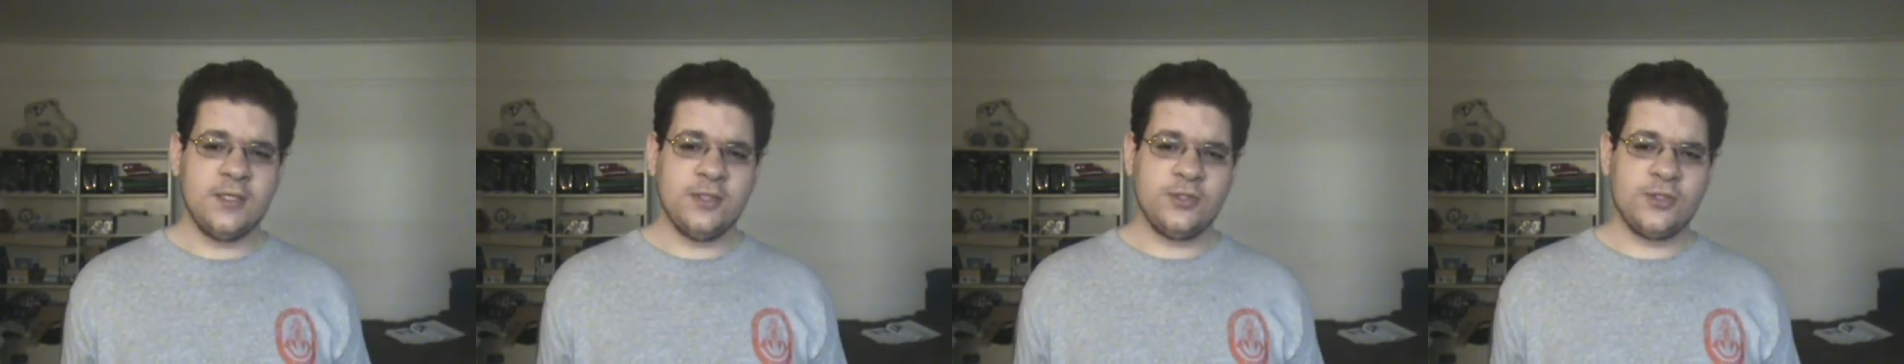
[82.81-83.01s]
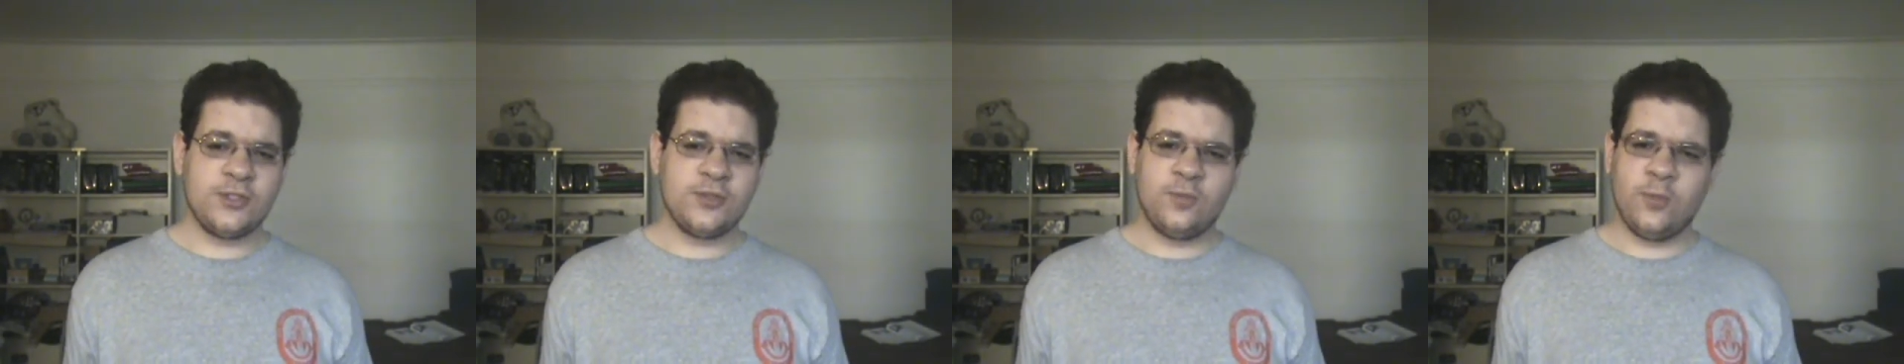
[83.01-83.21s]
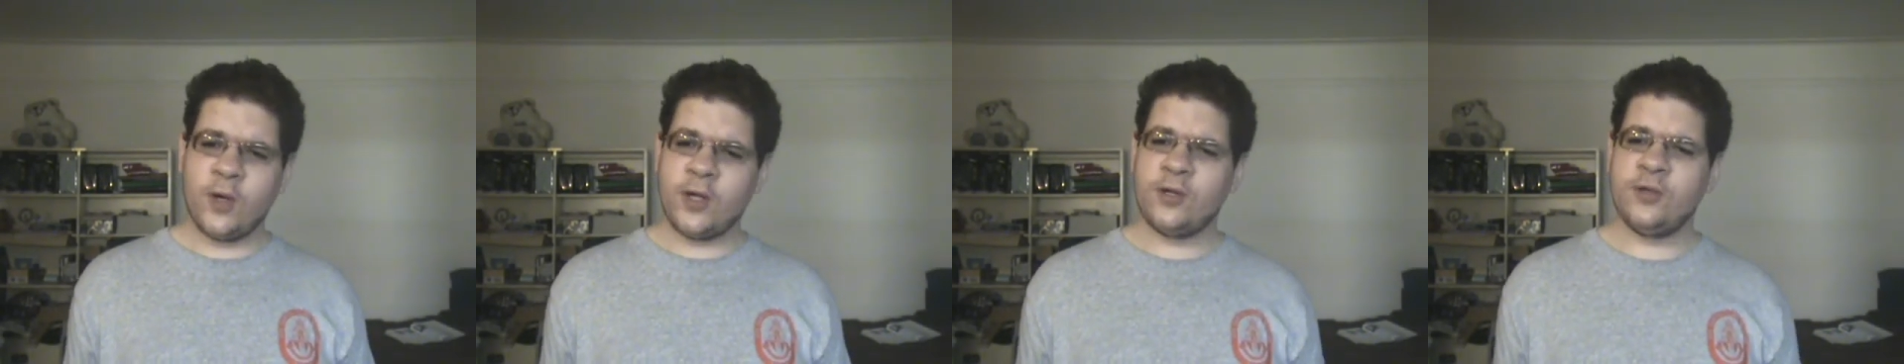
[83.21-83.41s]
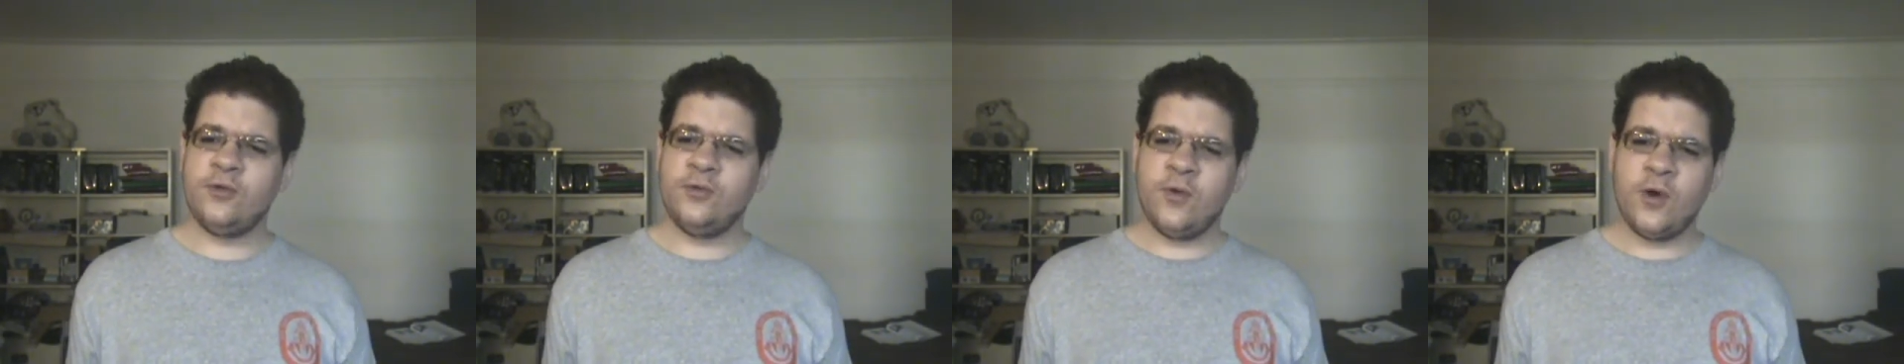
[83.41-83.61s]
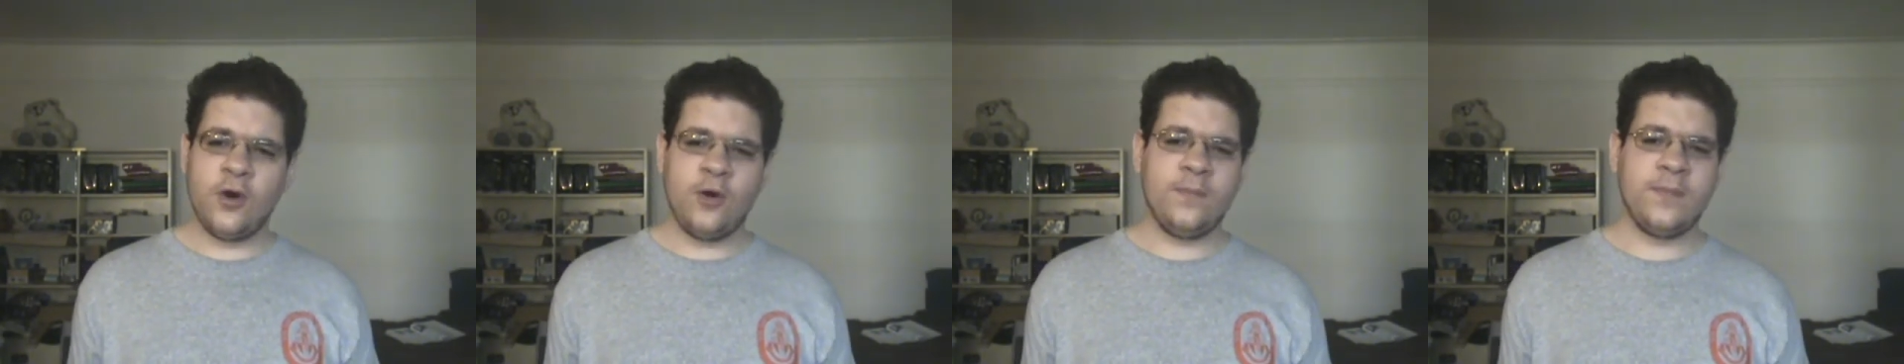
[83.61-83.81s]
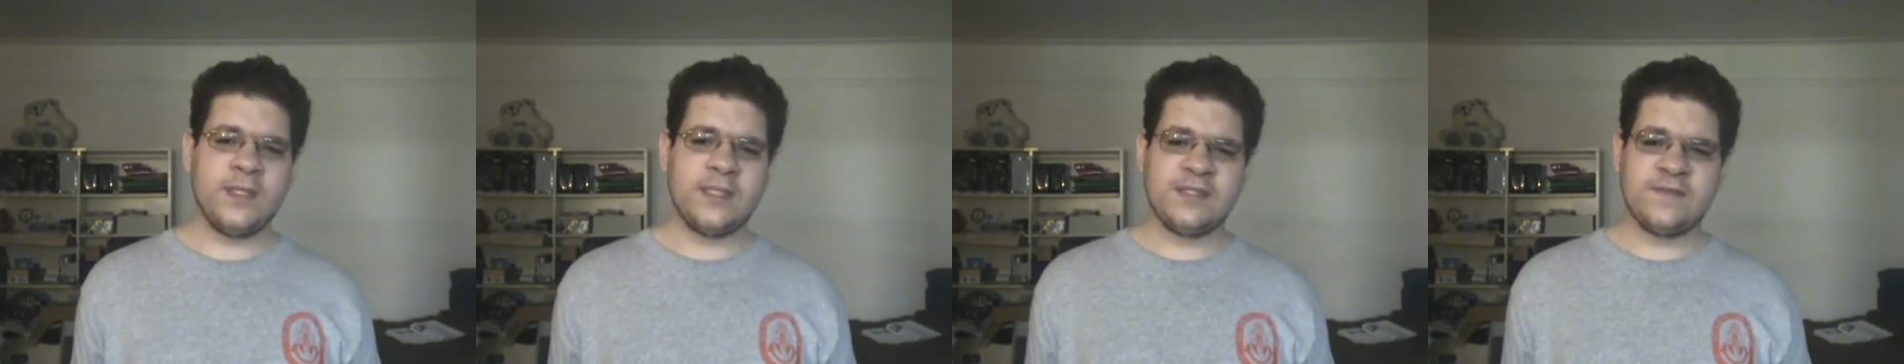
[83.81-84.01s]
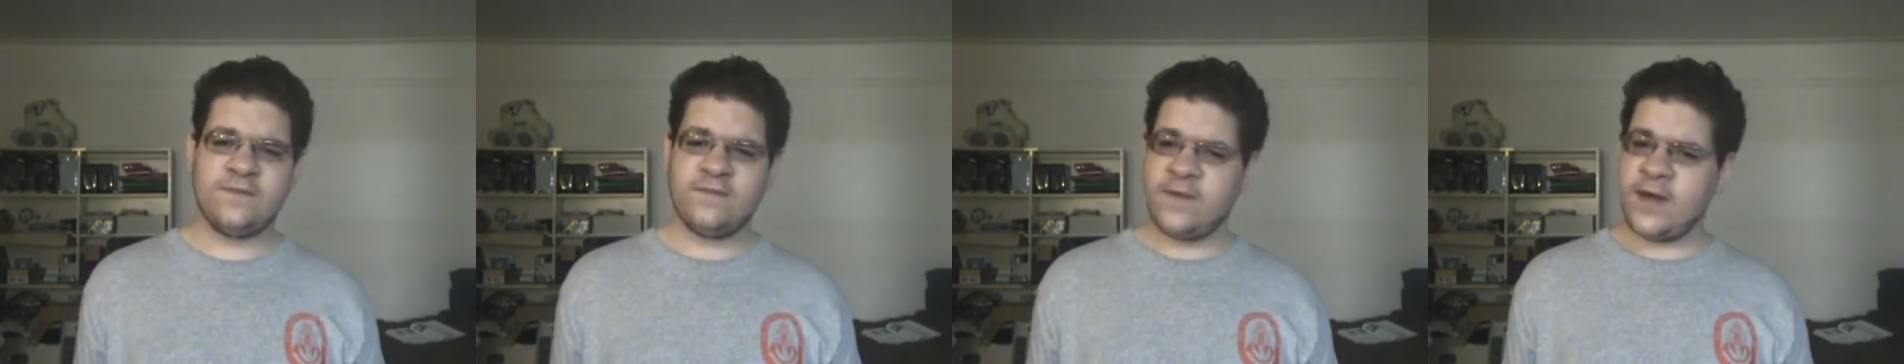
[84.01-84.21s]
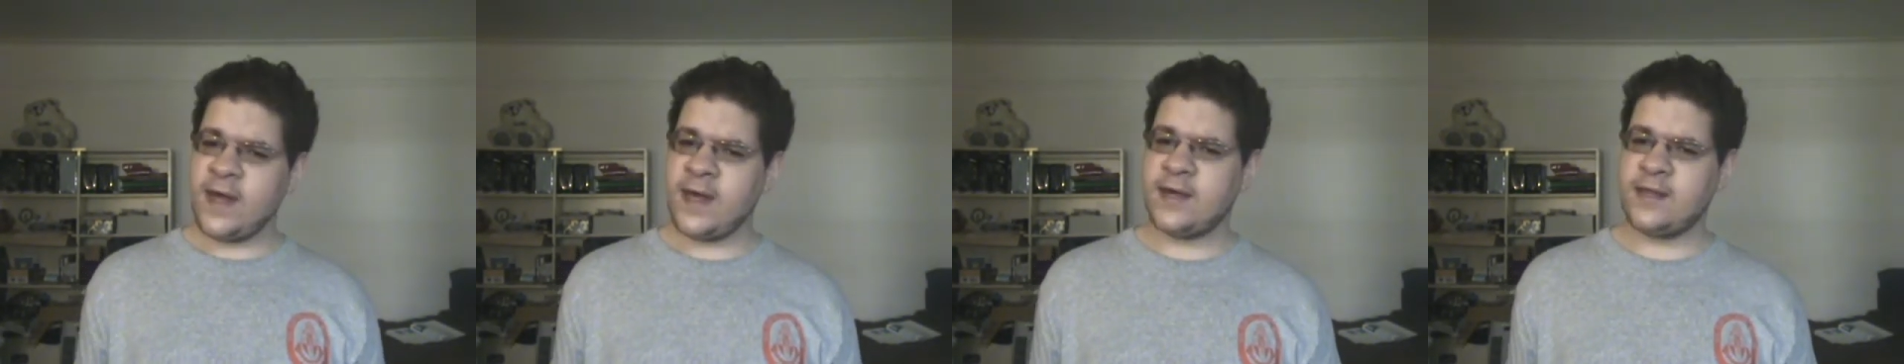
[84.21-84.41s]
just what are you hoping to
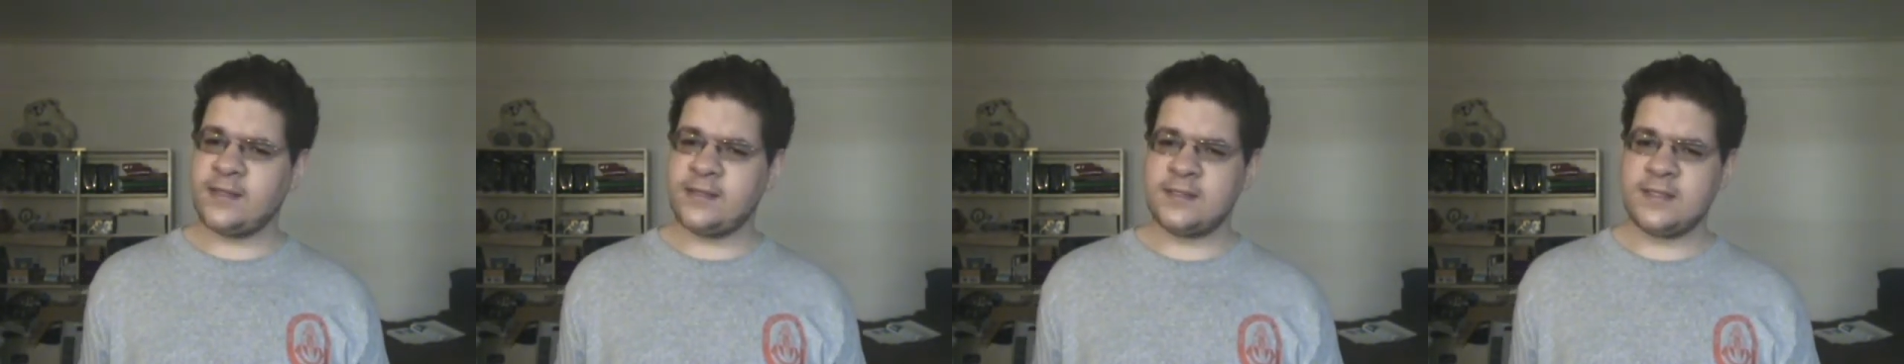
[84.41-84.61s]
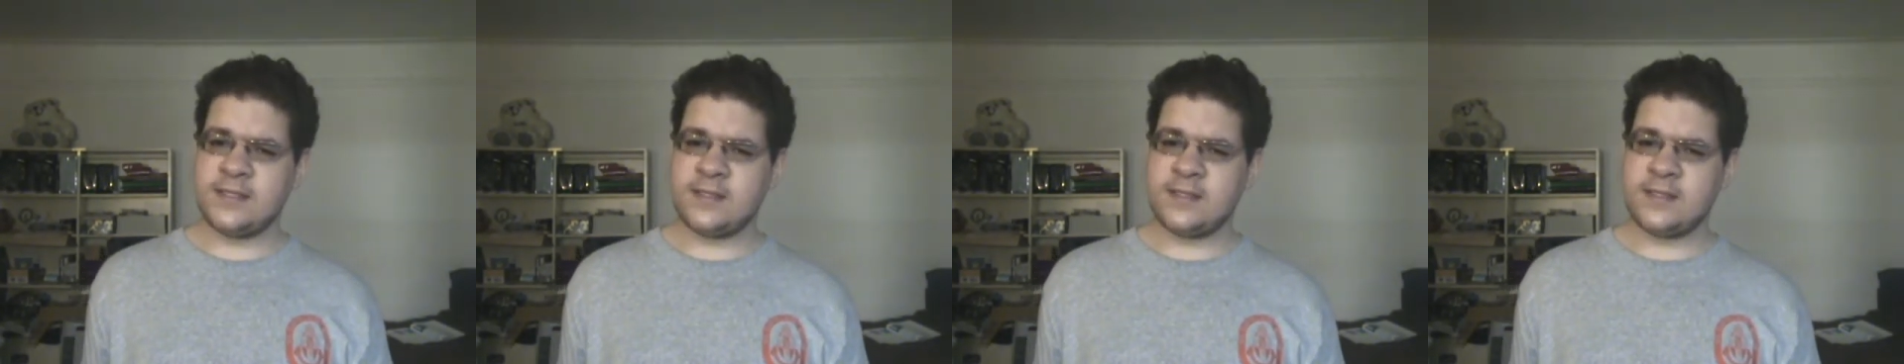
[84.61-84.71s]
find?